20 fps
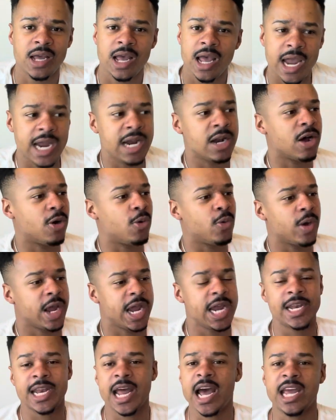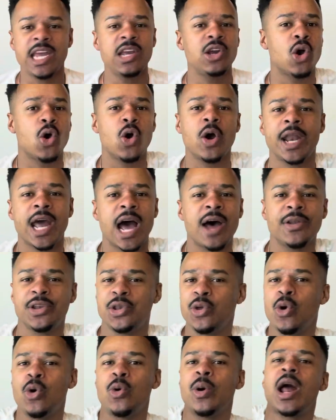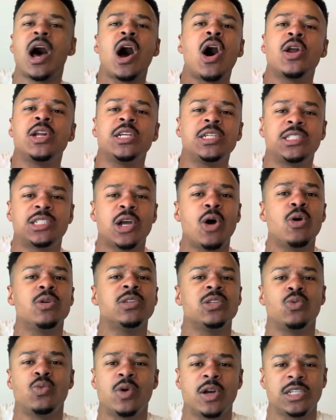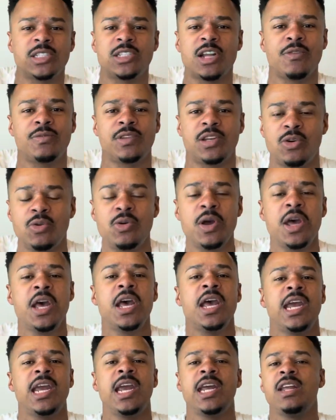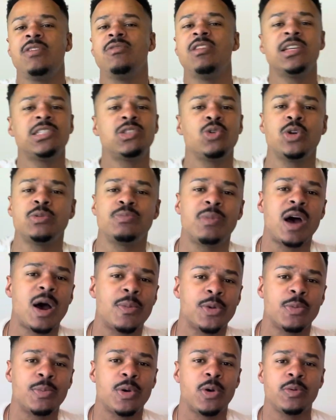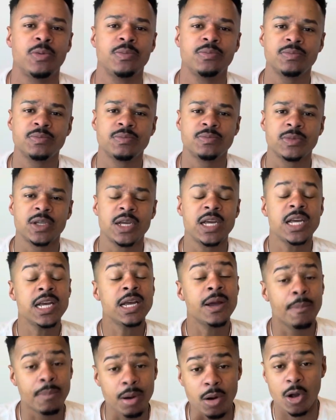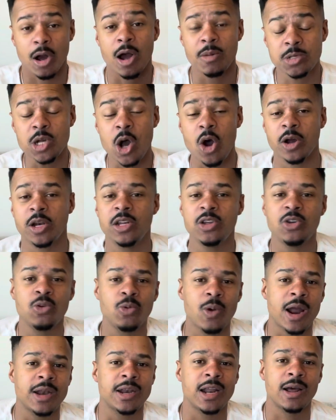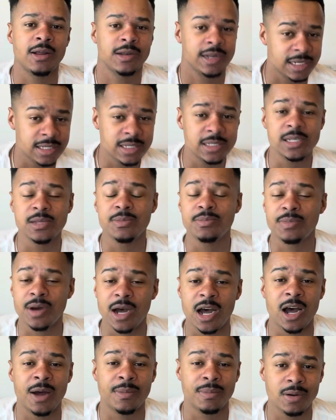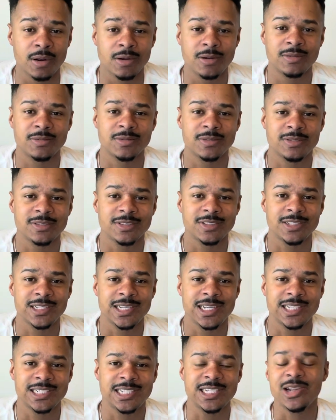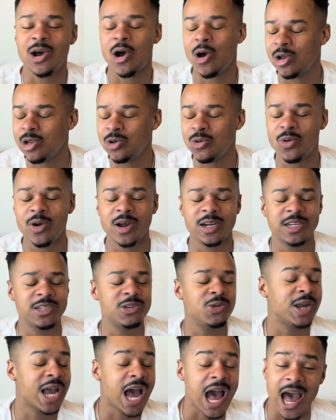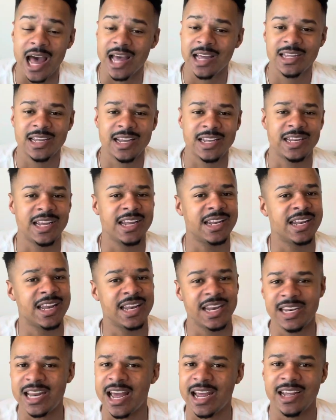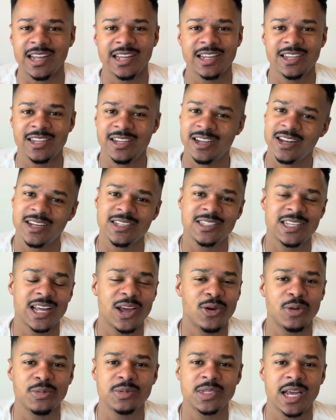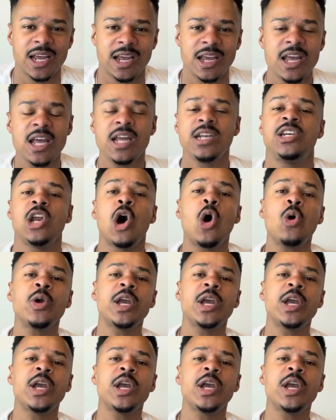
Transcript: He don't, he, now he going out doing what all this chosen one stuff do. He ain't even listen to his mama no more. Bro, I'm talking to you right now. Listen to your mom, bro. She the only one that you got at the end of the day. You understand what I'm saying? Don't